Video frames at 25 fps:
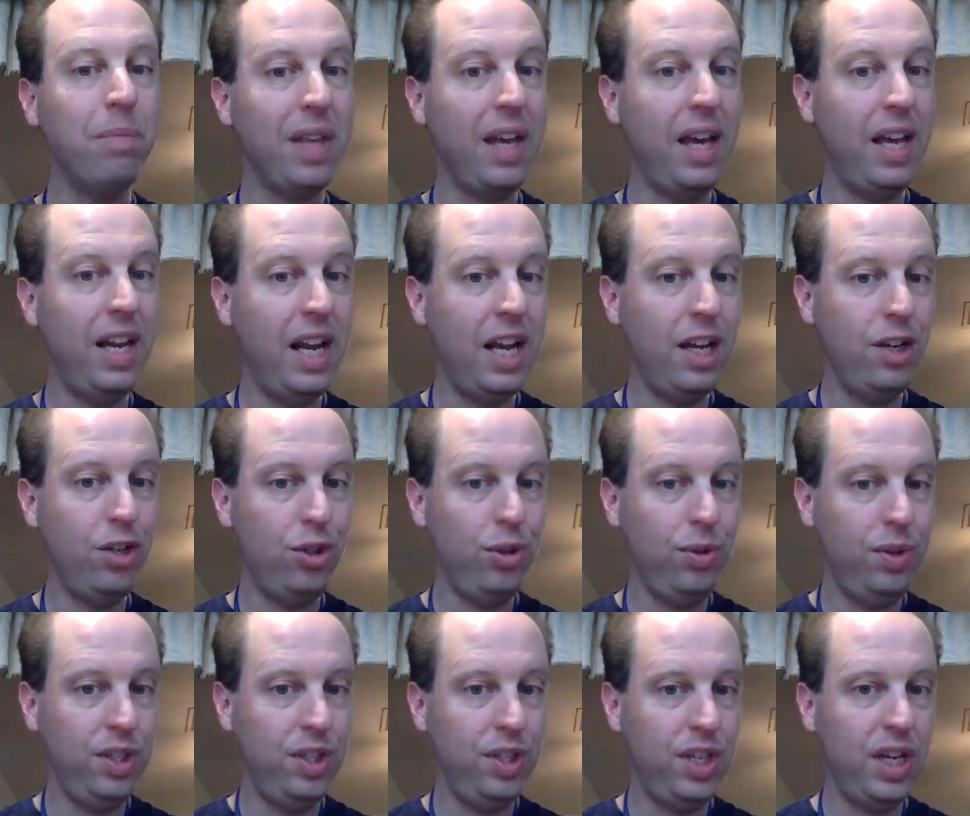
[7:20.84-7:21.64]
And as
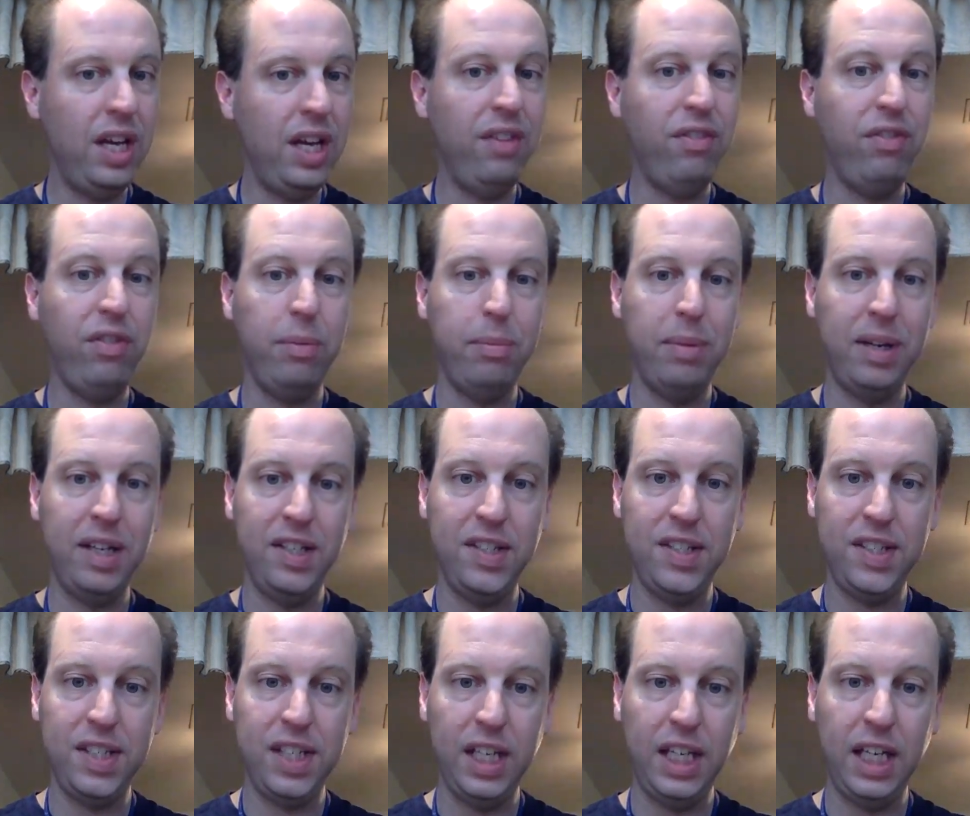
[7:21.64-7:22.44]
you can tell from my
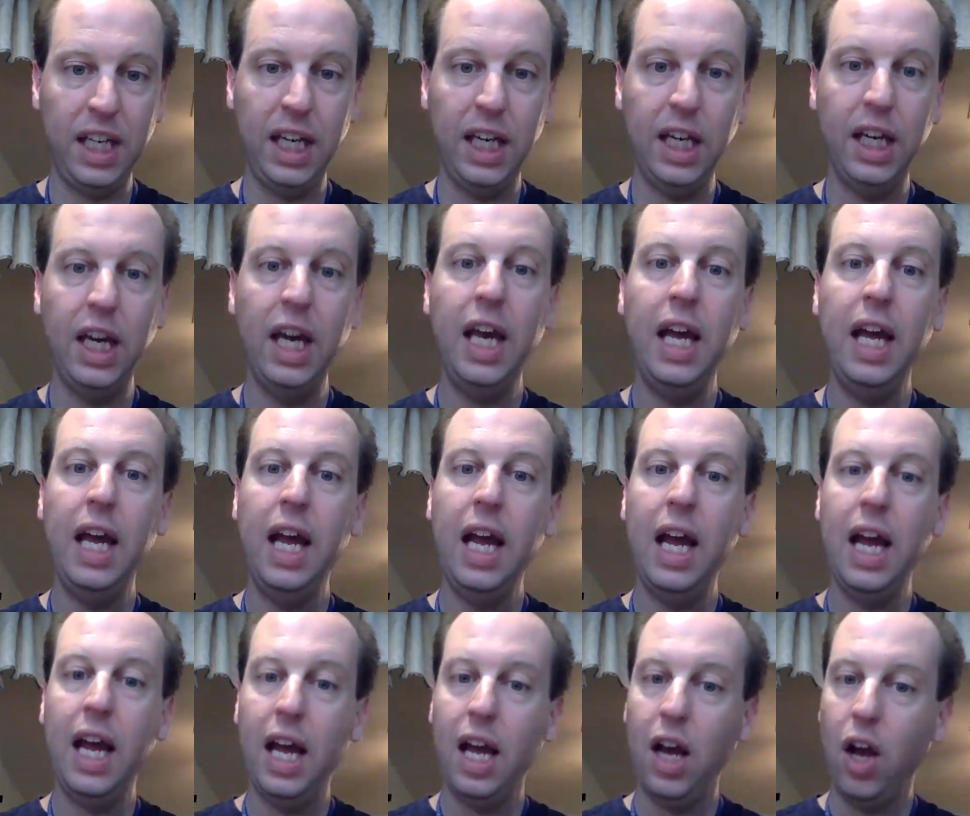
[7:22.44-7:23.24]
singing,
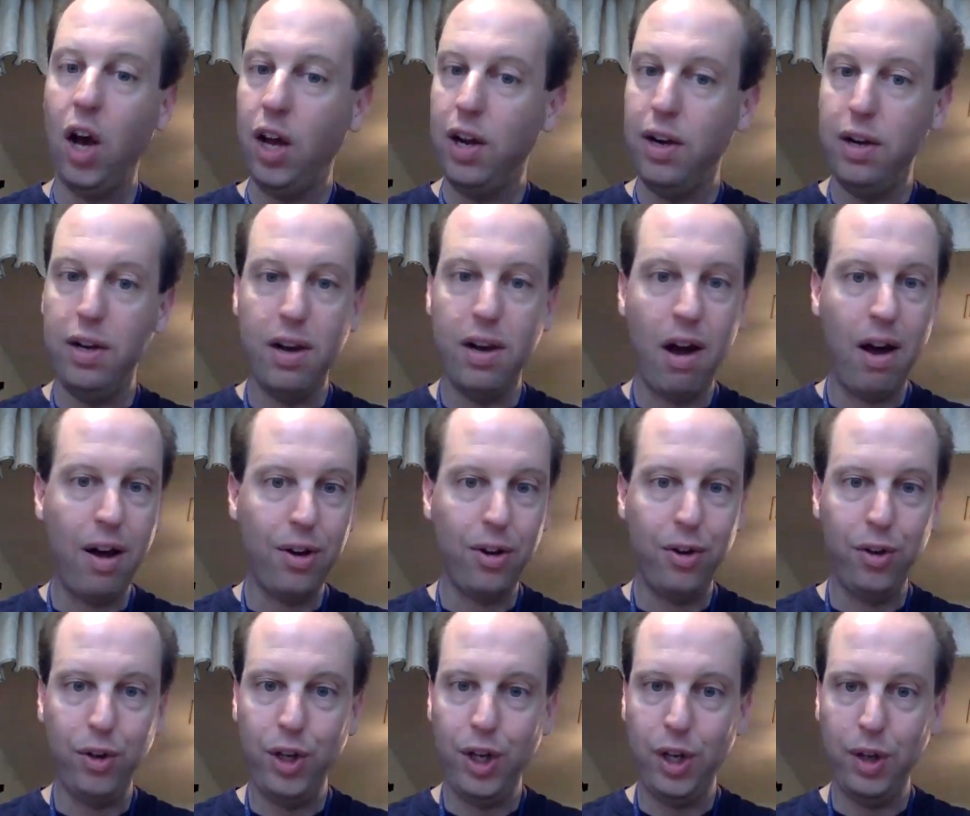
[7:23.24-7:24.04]
not
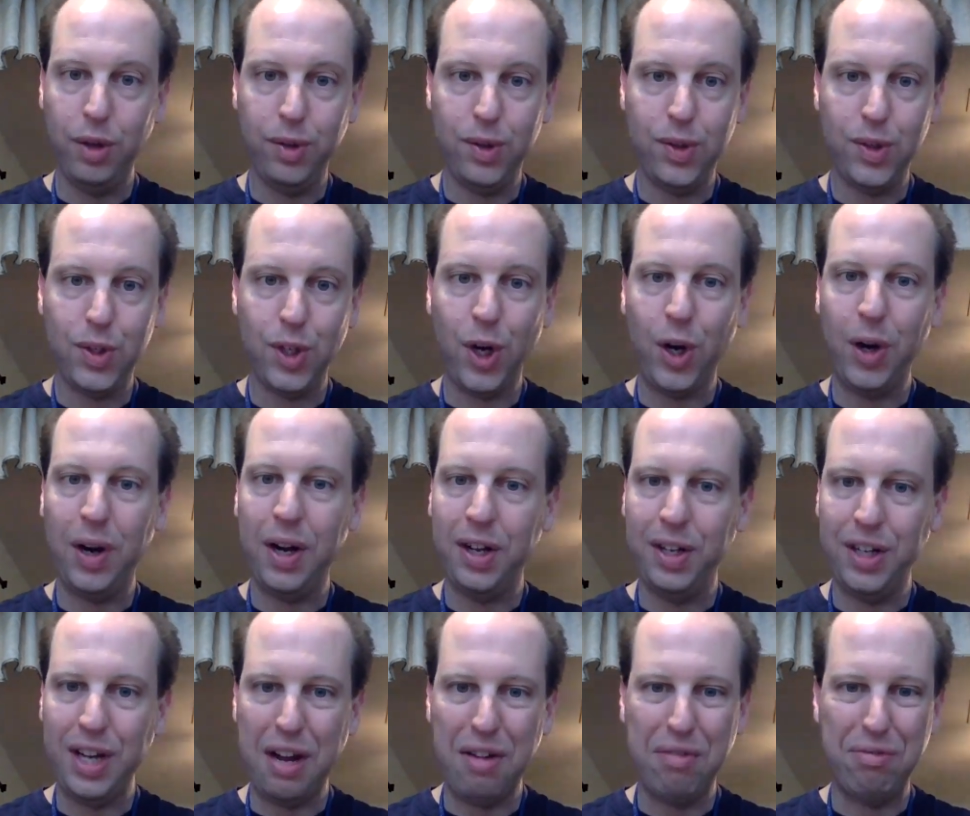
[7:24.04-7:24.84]
all notes are
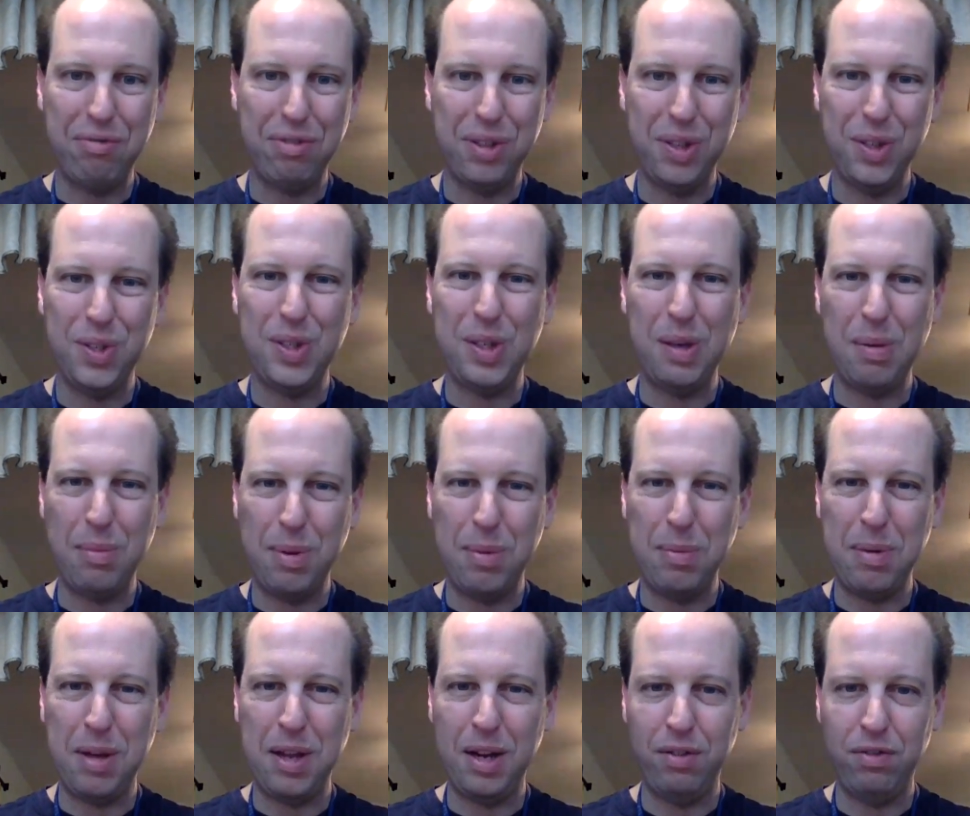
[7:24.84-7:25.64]
held out for the same
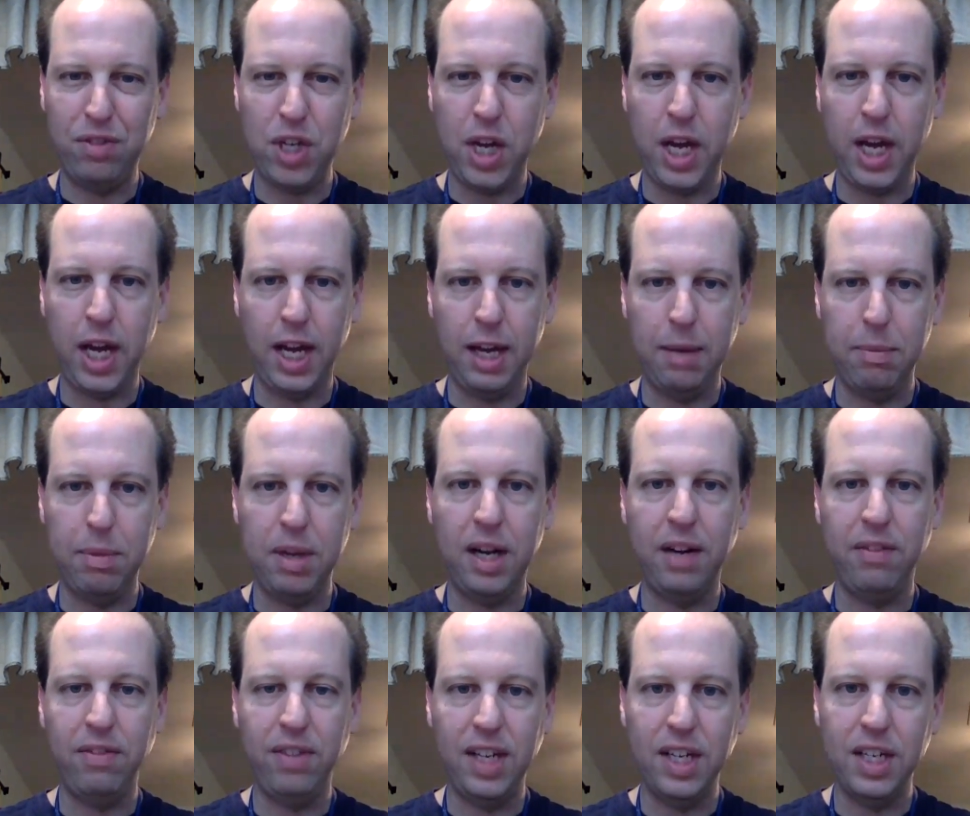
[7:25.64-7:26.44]
amount of time,
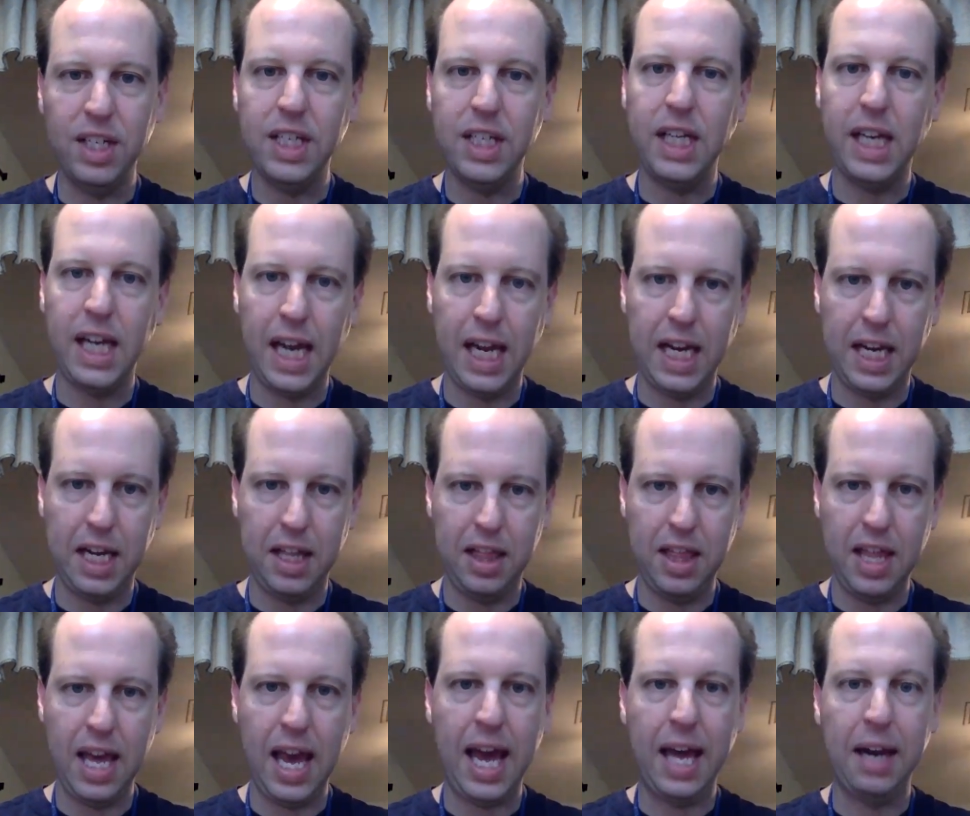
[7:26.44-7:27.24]
and I've indicated
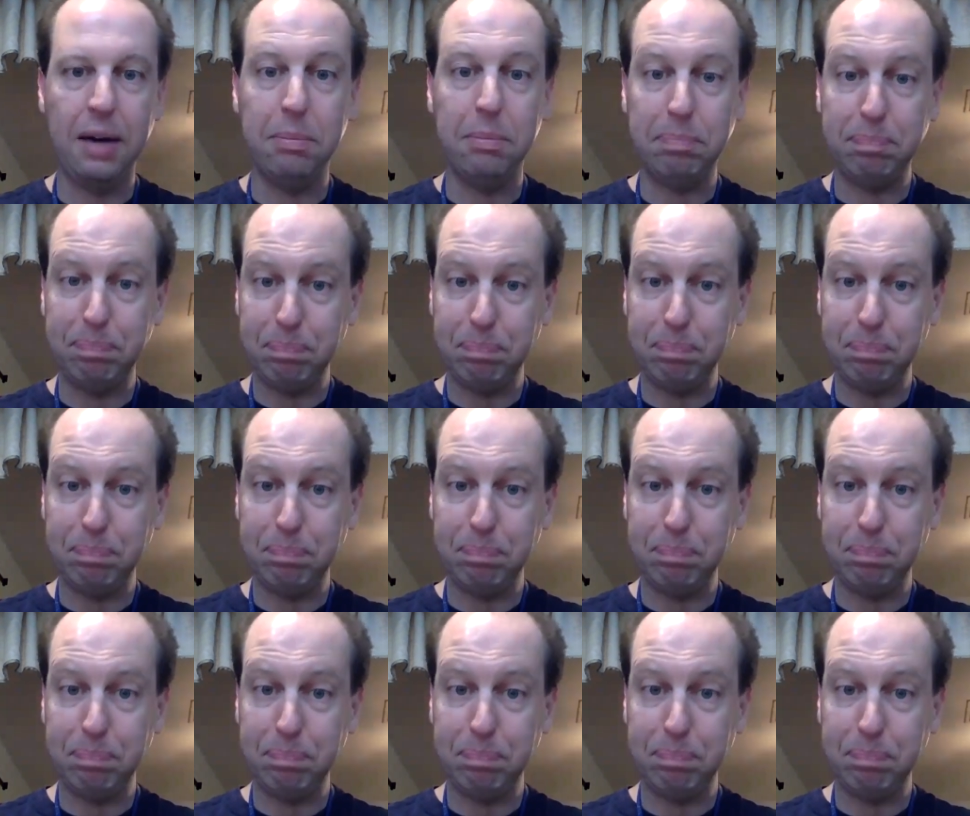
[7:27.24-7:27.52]
that